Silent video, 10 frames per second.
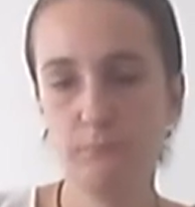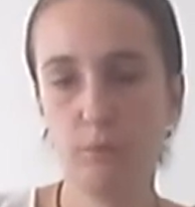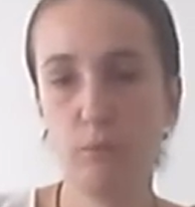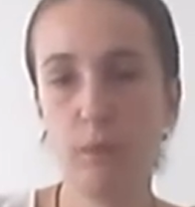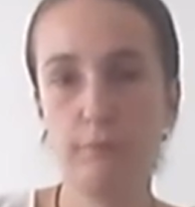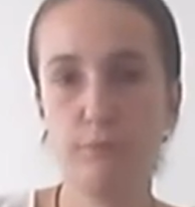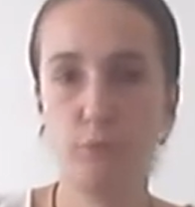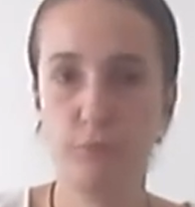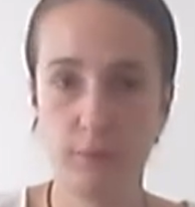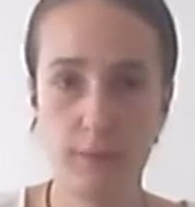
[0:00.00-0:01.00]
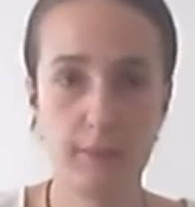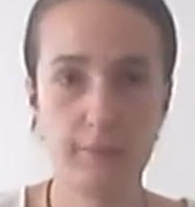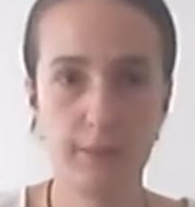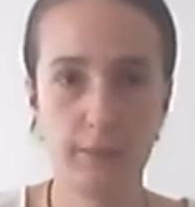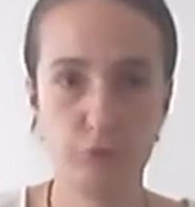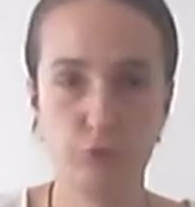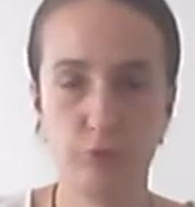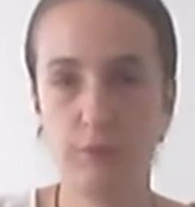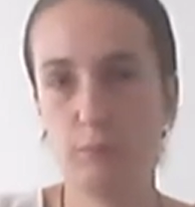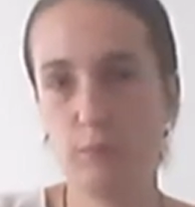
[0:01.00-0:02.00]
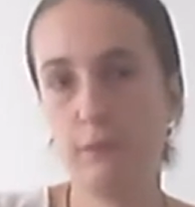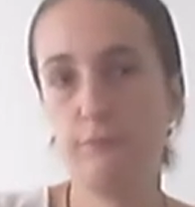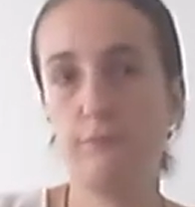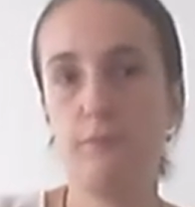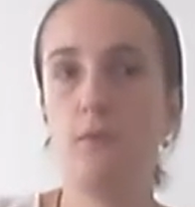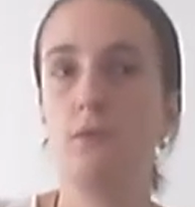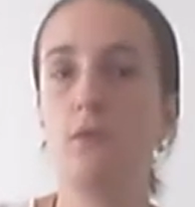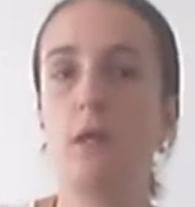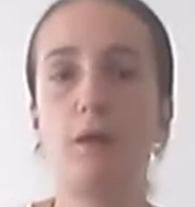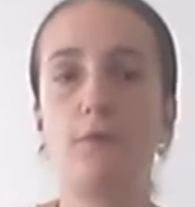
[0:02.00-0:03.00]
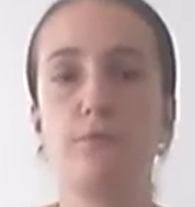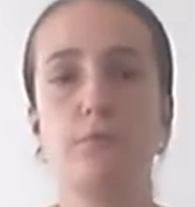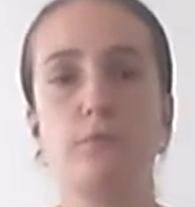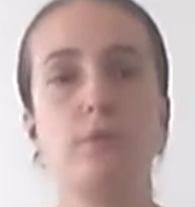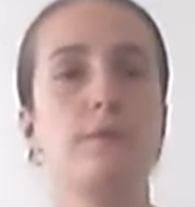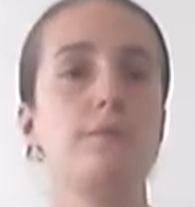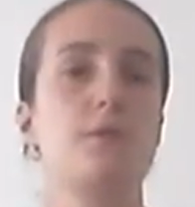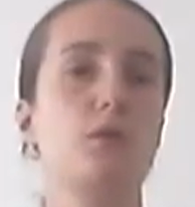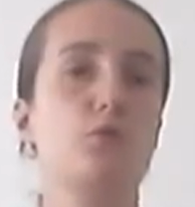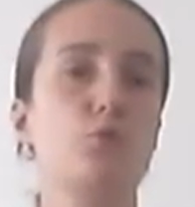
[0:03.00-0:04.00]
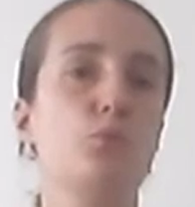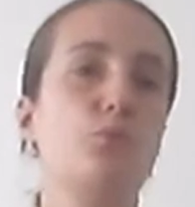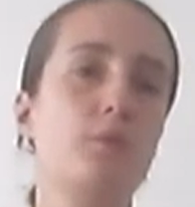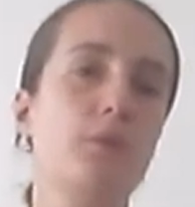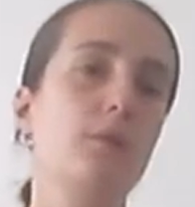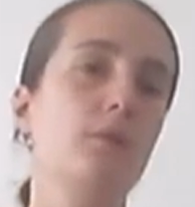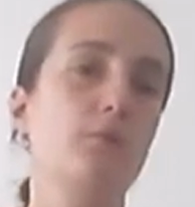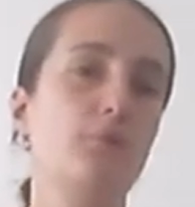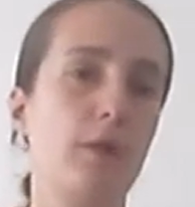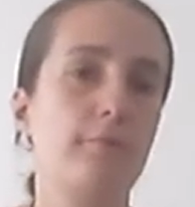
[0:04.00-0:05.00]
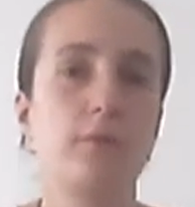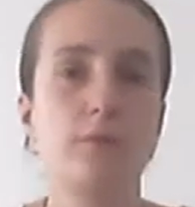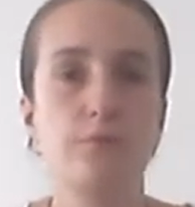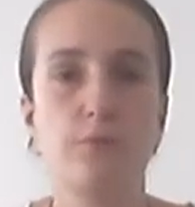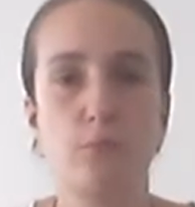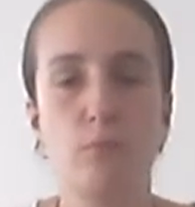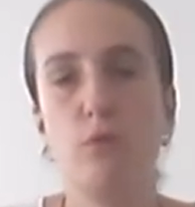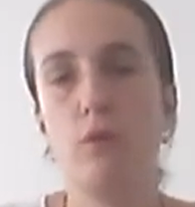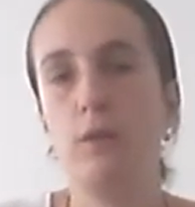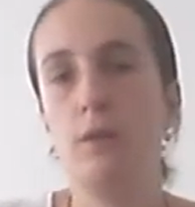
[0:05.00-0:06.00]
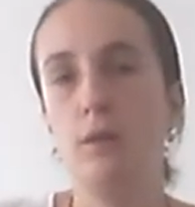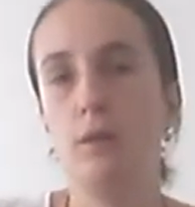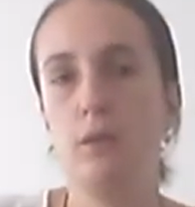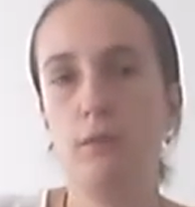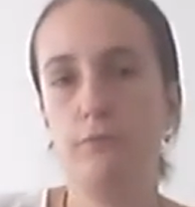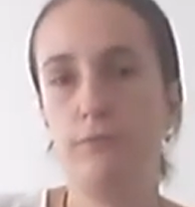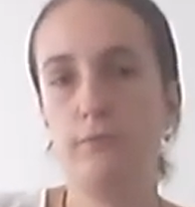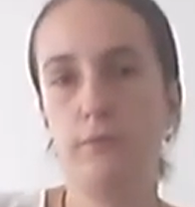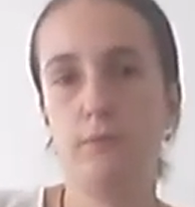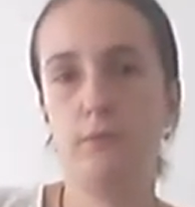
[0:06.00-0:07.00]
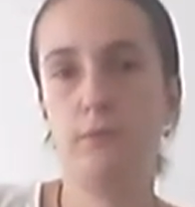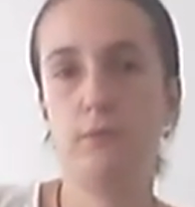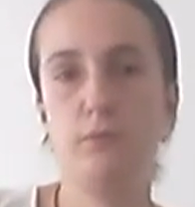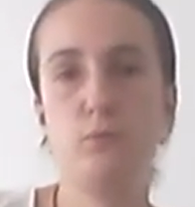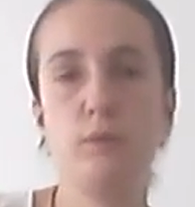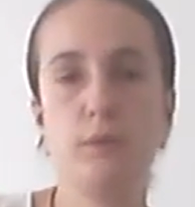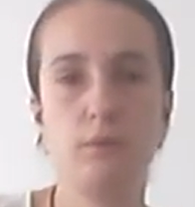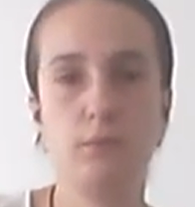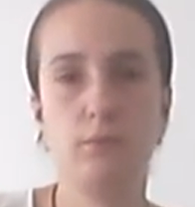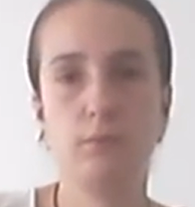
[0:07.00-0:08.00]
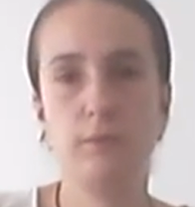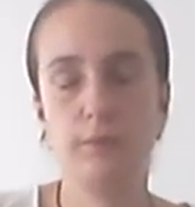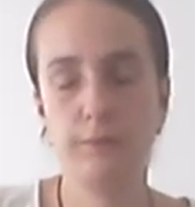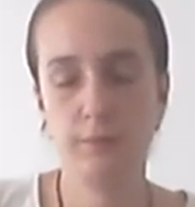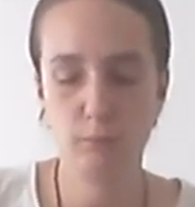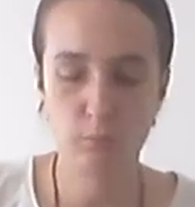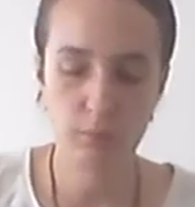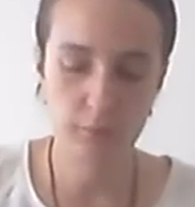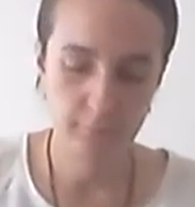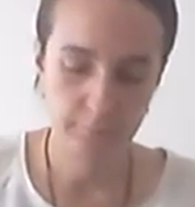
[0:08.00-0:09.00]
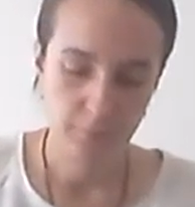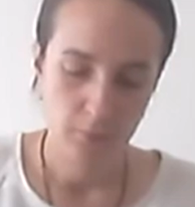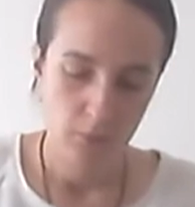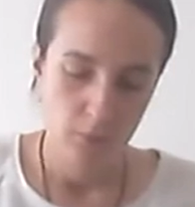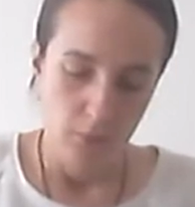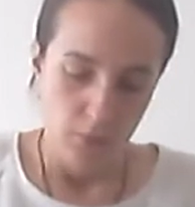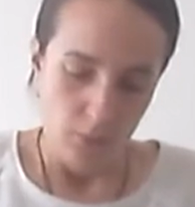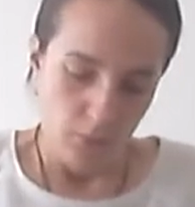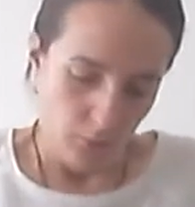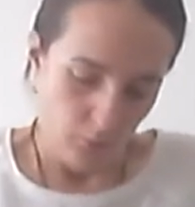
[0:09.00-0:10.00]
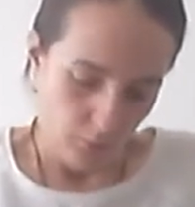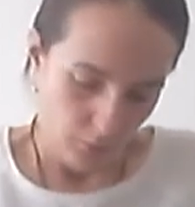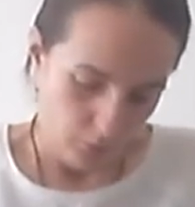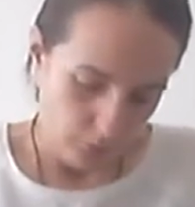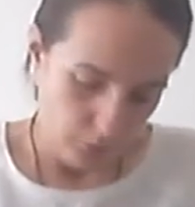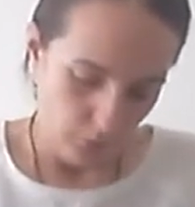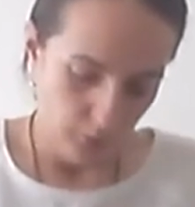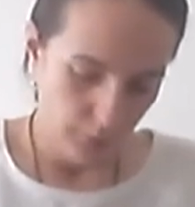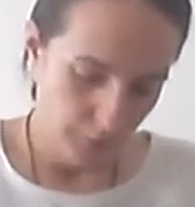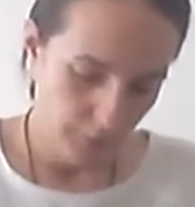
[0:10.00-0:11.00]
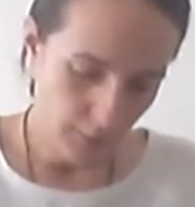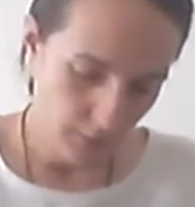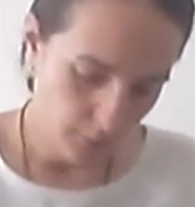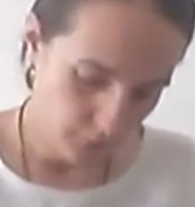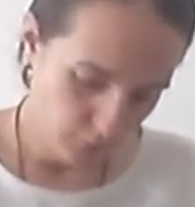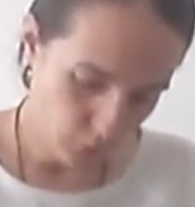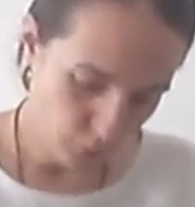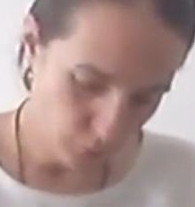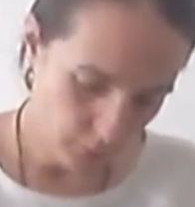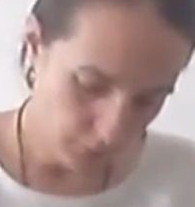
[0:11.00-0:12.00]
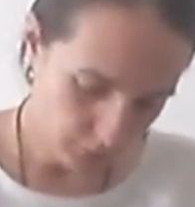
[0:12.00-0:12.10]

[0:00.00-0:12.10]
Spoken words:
arrived overnight actually arrived after, let's say, 2, 3 years, 5 years or more of doing the inner work. Okay, so